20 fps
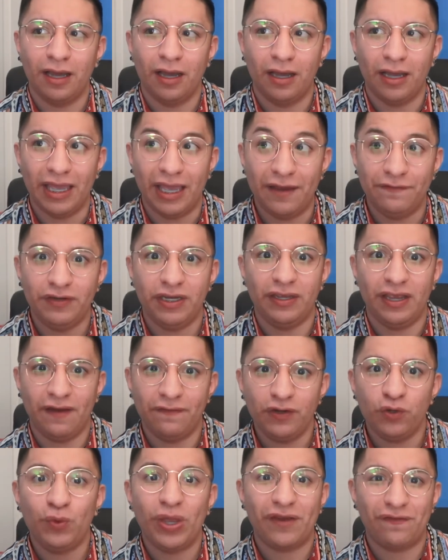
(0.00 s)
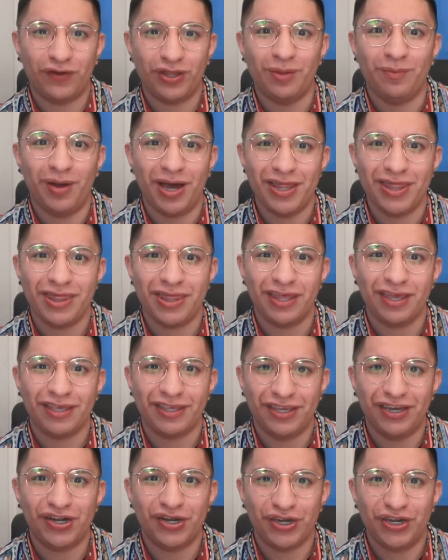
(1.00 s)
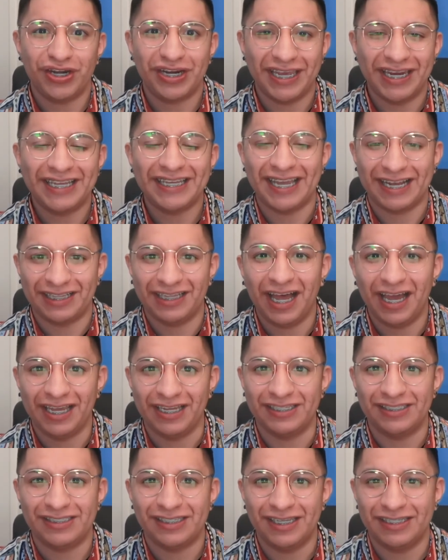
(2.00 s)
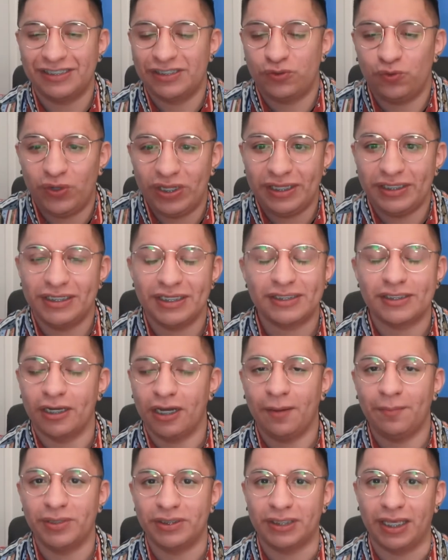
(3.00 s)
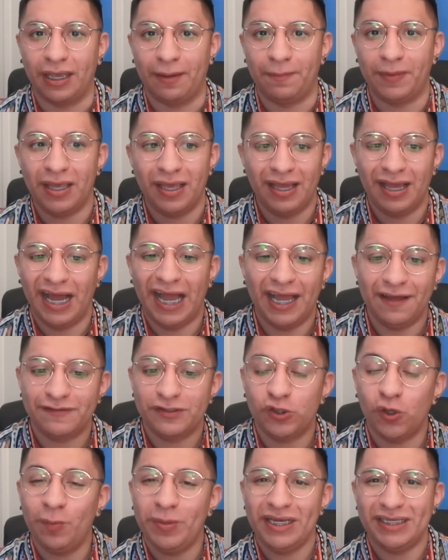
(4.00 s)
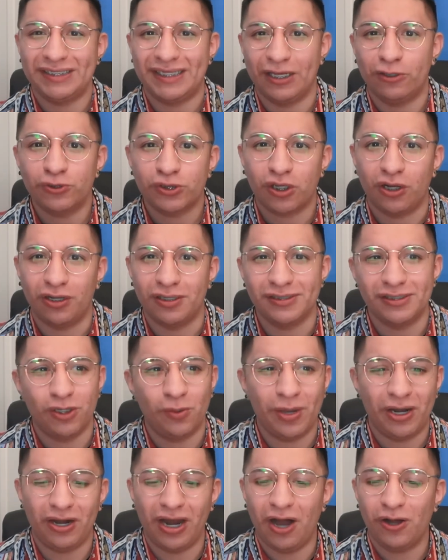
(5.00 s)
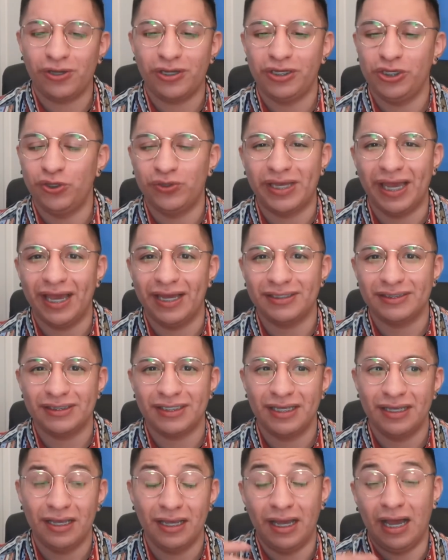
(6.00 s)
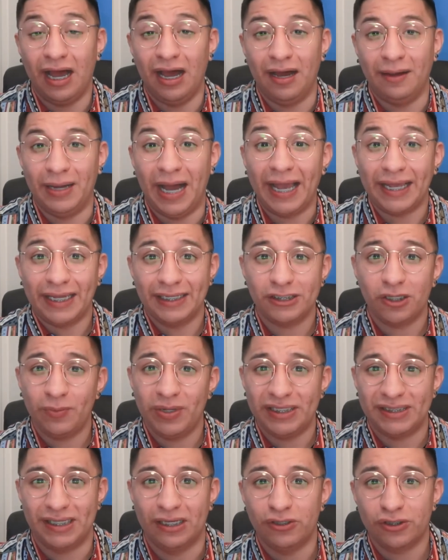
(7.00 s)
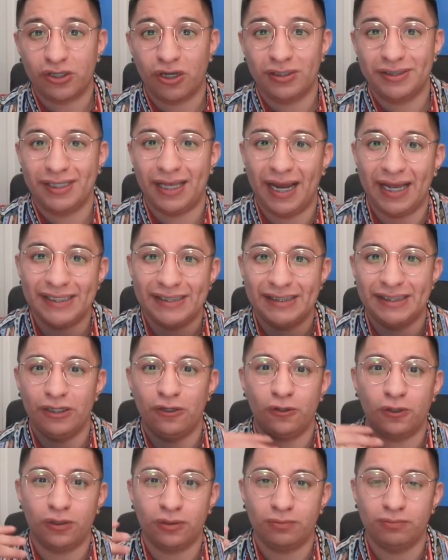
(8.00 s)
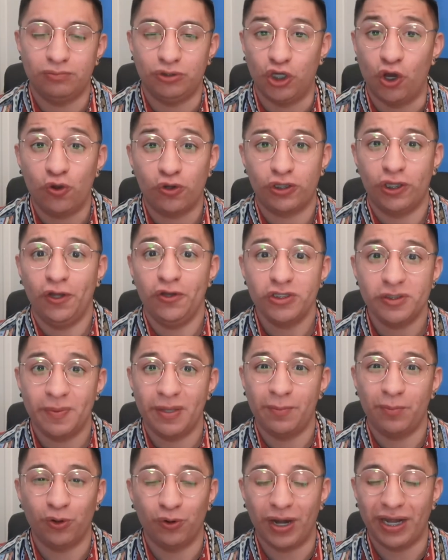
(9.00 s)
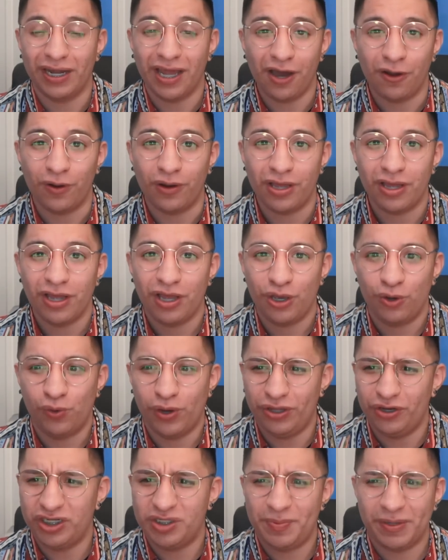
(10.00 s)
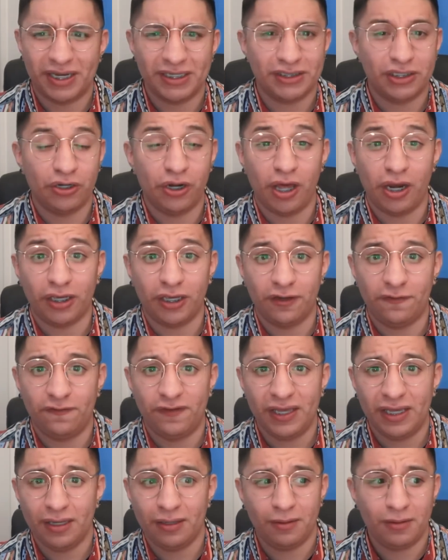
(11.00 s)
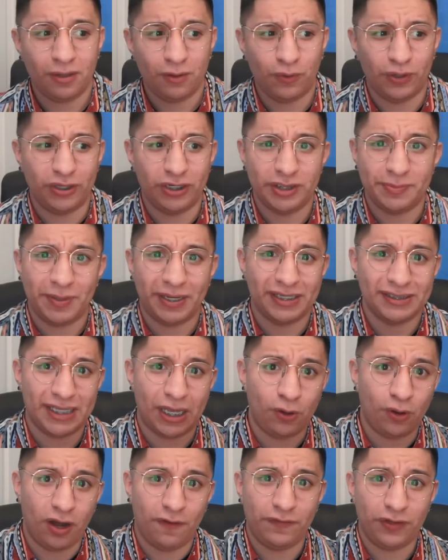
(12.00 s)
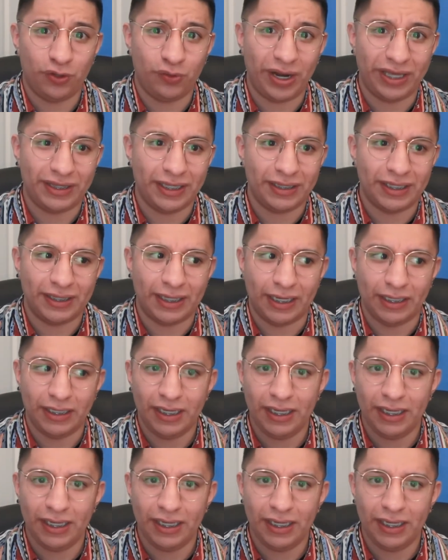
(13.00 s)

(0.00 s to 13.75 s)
every week for the month, you're gonna get clients. It's really just a numbers game. I have so many sales calls. No matter how good you get, I get so many sales calls that I still don't close people right now. Whether it's because they're not a good fit, whether it's because I don't offer the right thing that they